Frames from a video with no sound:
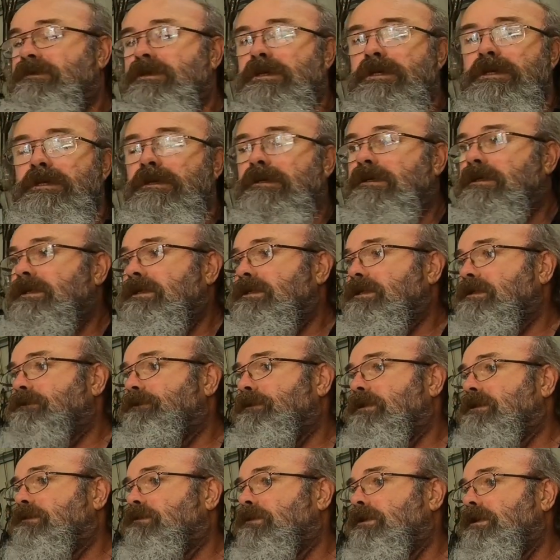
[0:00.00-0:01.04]
or 17
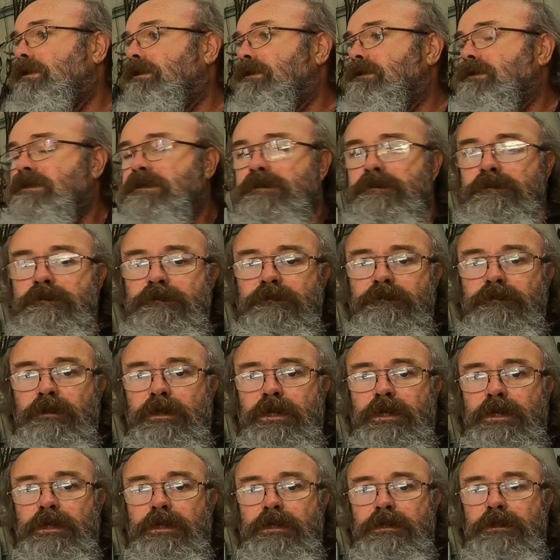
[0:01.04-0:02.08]
litres between the
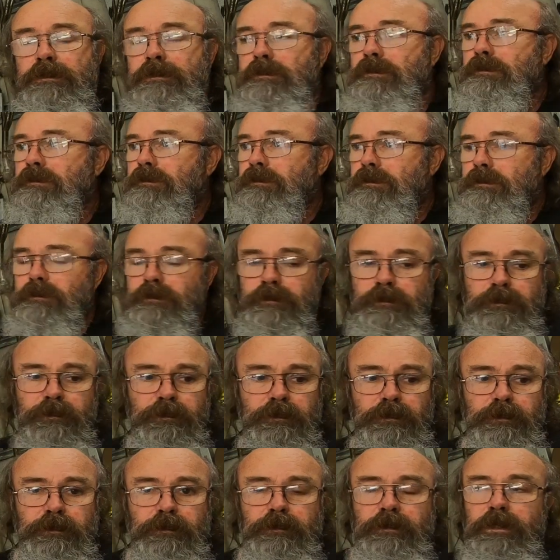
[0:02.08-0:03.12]
two
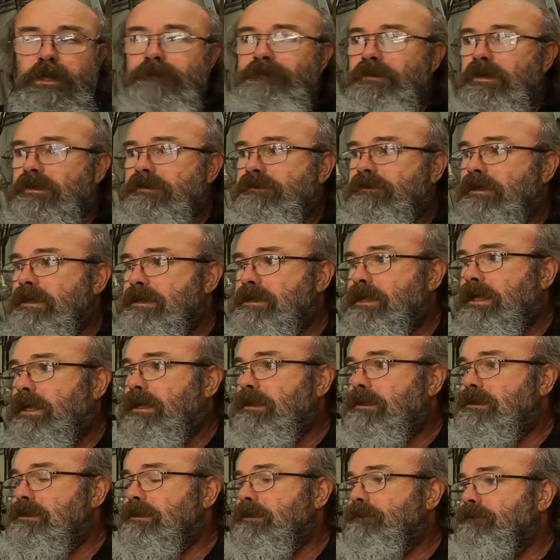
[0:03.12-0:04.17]
FXD
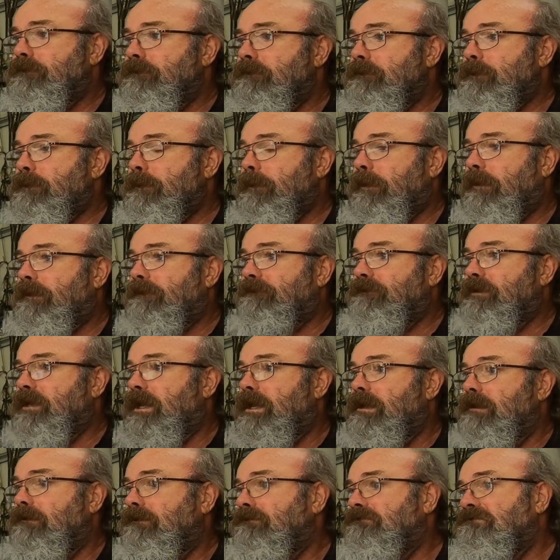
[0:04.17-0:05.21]
tanks.
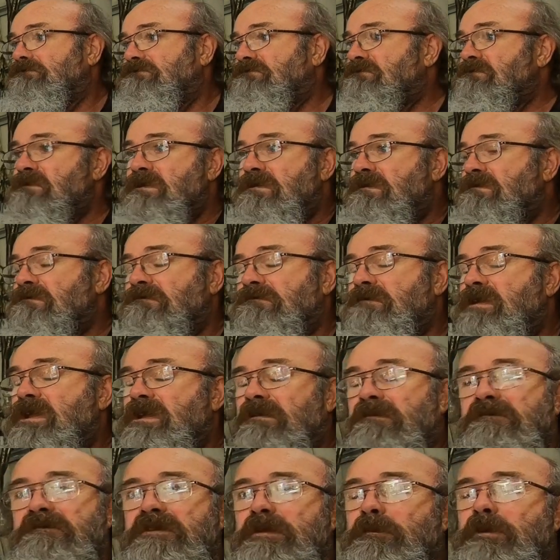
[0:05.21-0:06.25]
So
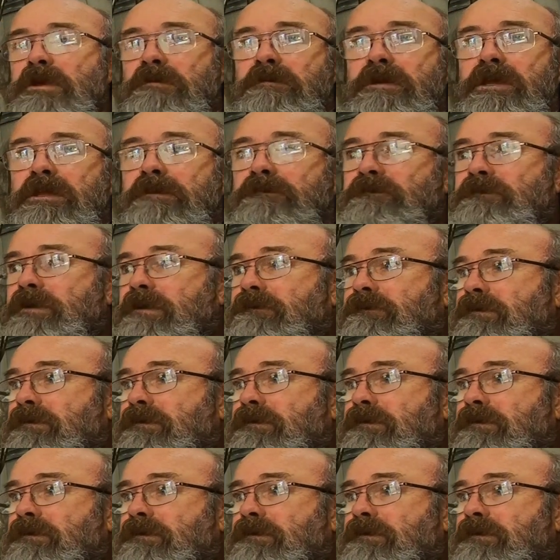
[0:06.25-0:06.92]
somewhere around